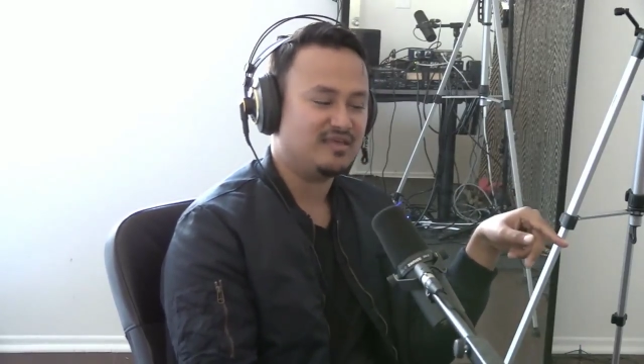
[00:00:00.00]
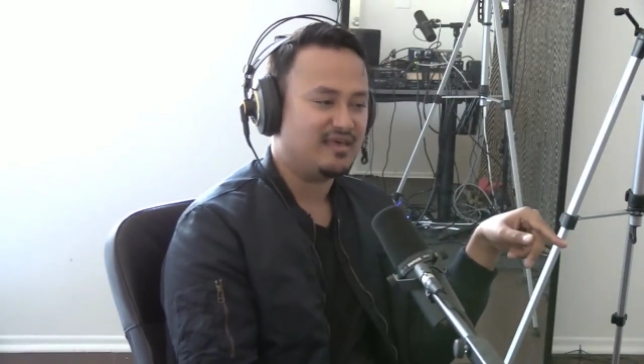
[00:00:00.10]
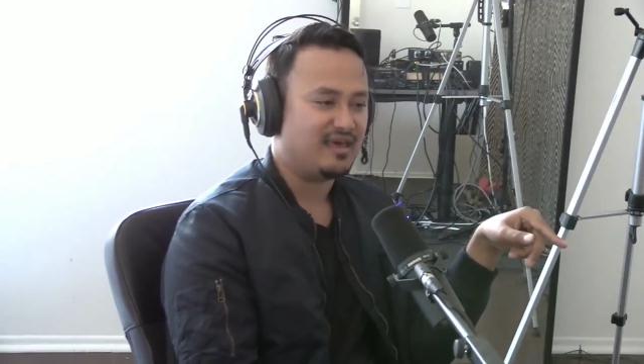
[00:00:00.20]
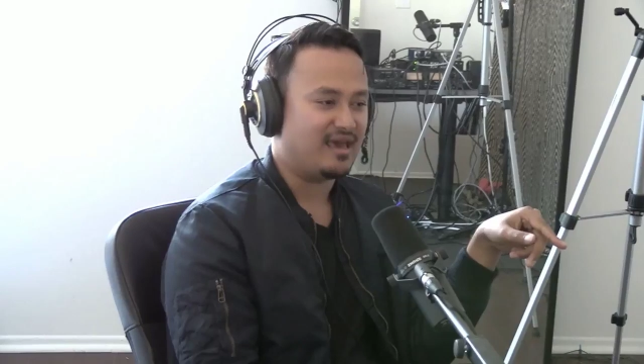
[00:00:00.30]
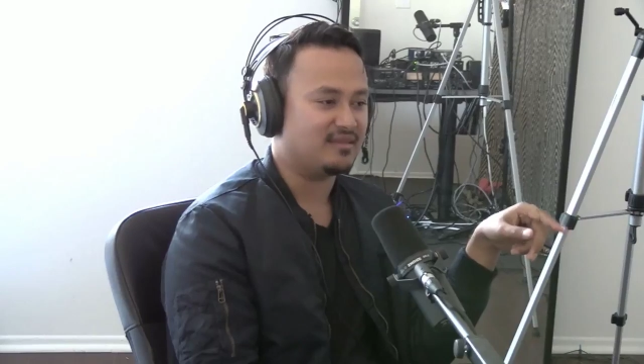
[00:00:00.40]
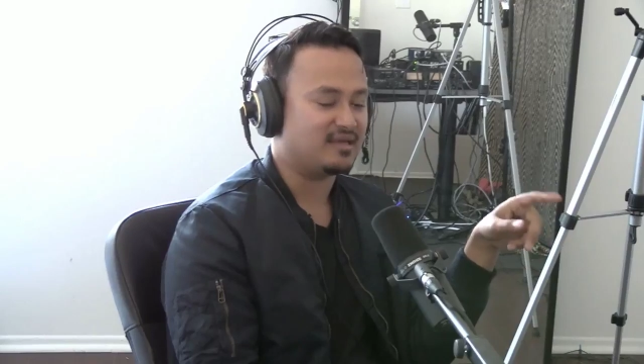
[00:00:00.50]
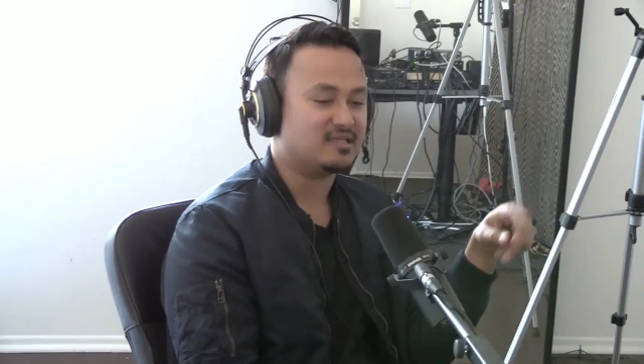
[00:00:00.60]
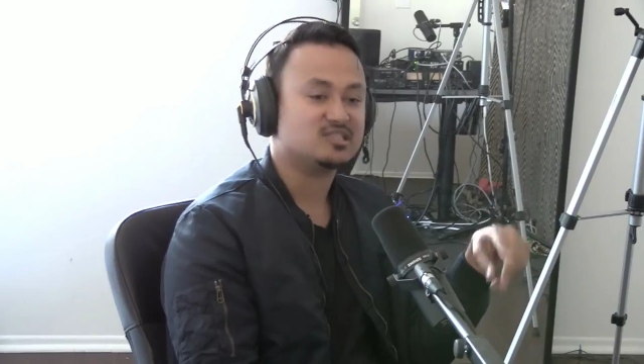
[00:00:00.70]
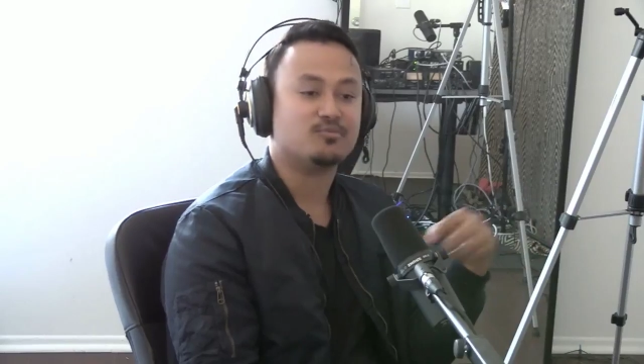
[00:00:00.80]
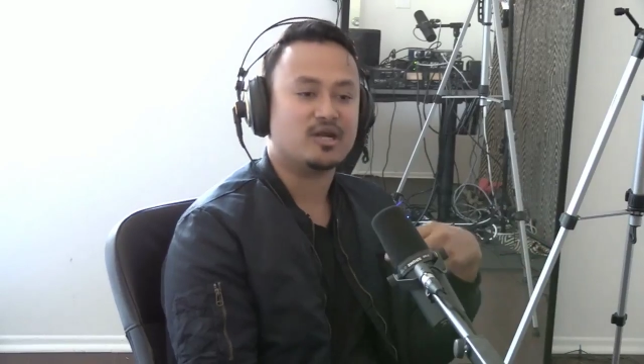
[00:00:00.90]
yeah and that
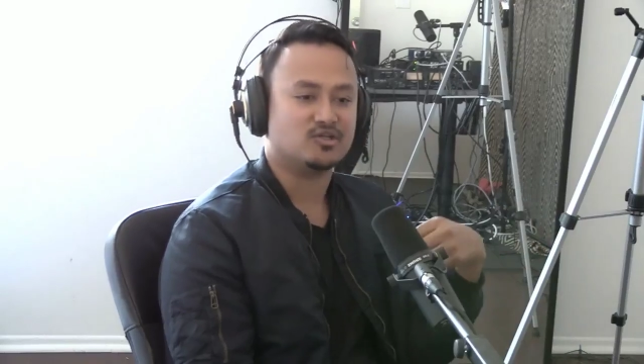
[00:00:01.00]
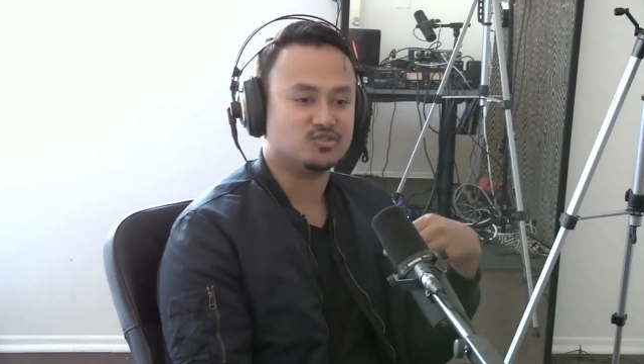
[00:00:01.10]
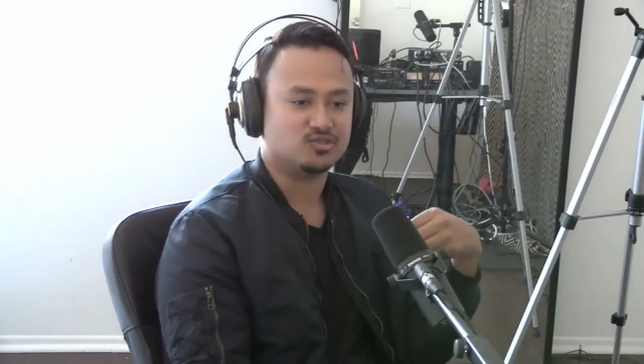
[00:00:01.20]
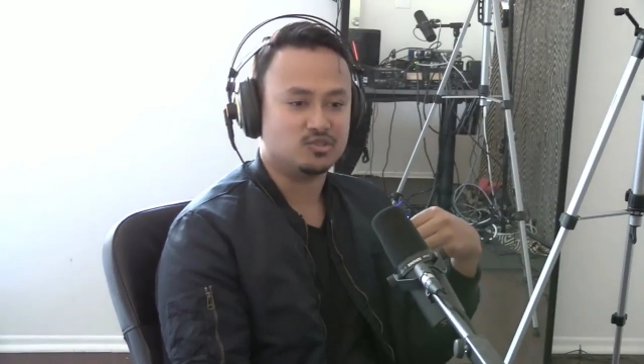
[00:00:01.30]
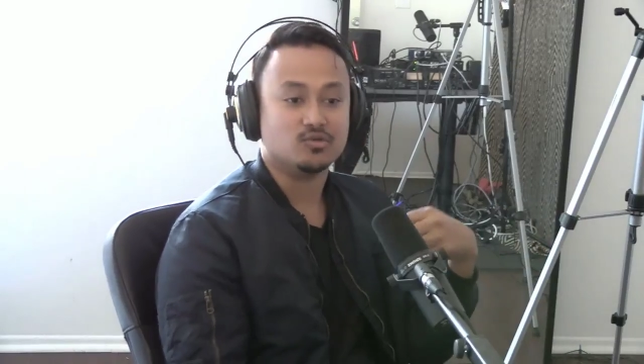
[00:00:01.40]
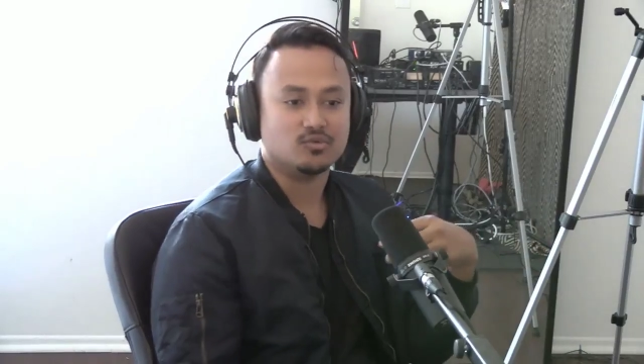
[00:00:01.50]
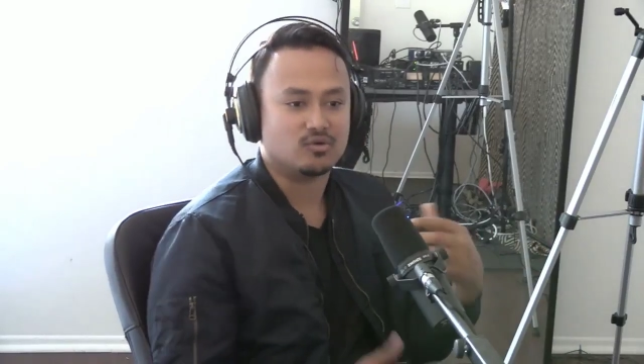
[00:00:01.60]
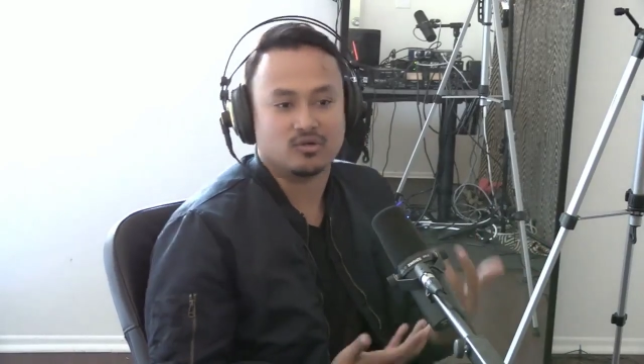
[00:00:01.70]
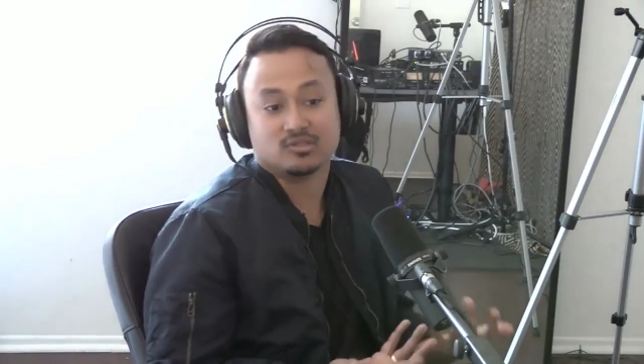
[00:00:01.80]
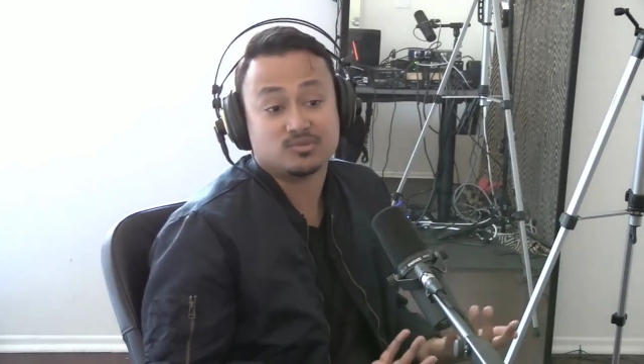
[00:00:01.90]
inspires you
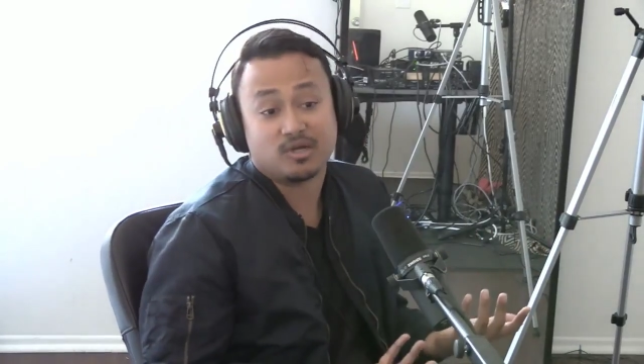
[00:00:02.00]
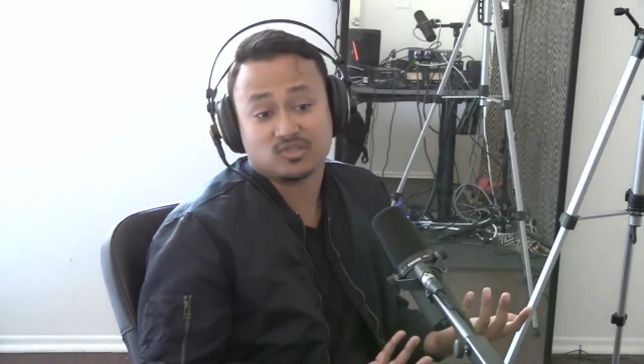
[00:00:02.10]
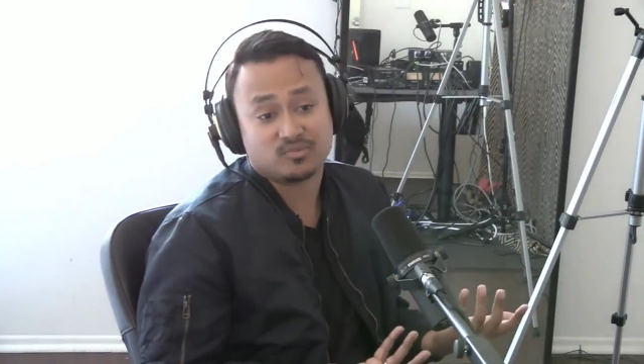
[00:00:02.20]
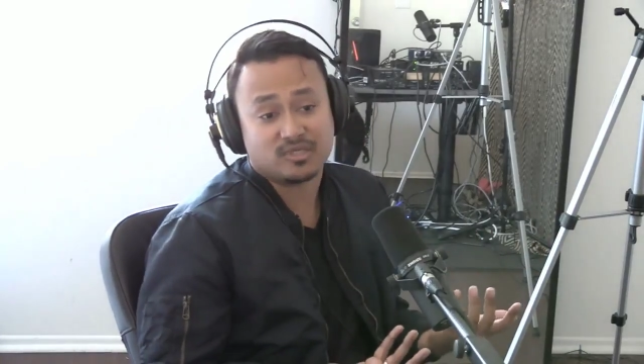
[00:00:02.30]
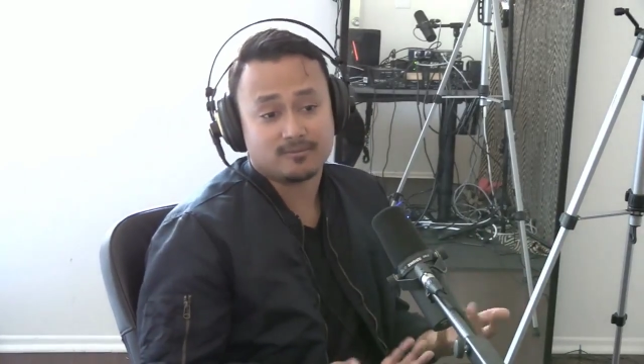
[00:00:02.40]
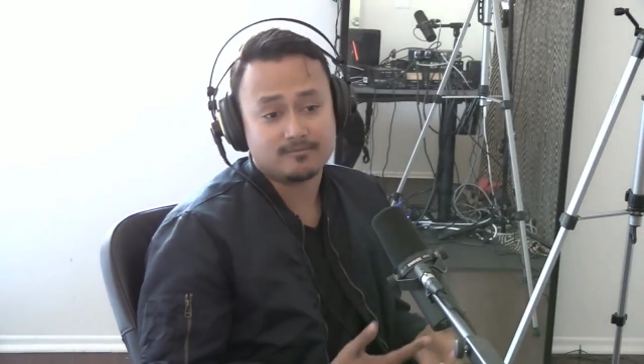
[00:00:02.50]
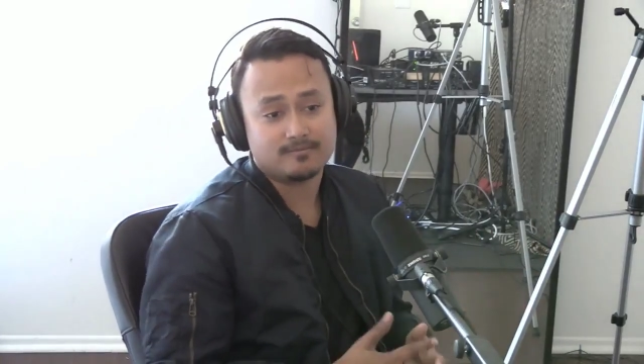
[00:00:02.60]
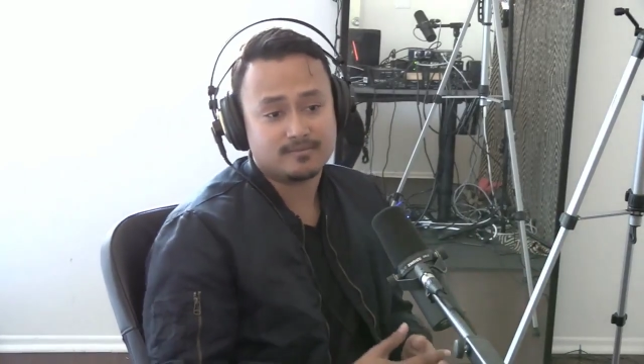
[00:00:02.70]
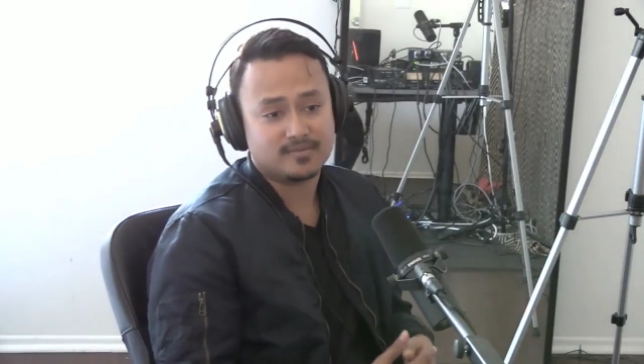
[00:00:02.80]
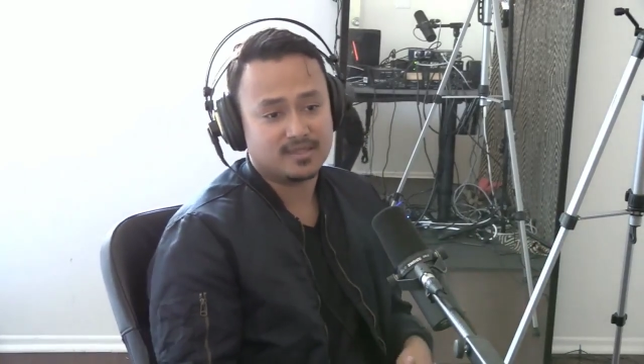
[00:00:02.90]
or inspires definitely, me
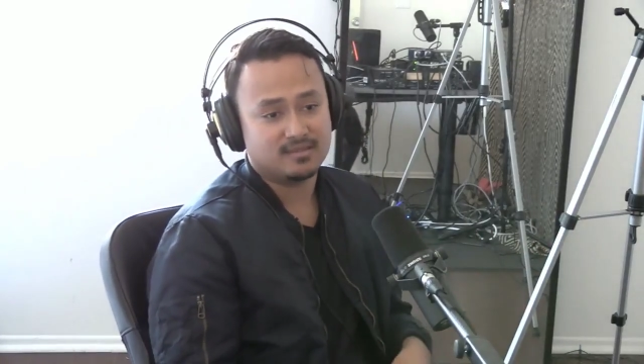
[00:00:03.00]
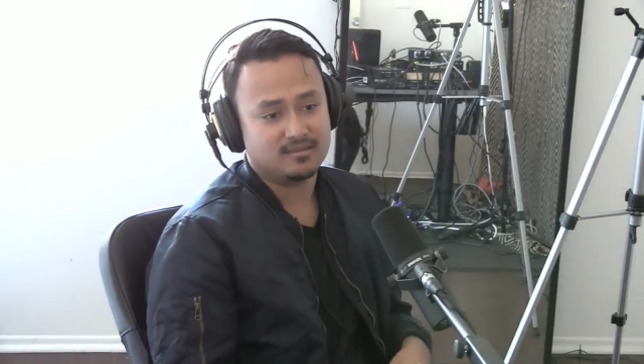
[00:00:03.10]
definitely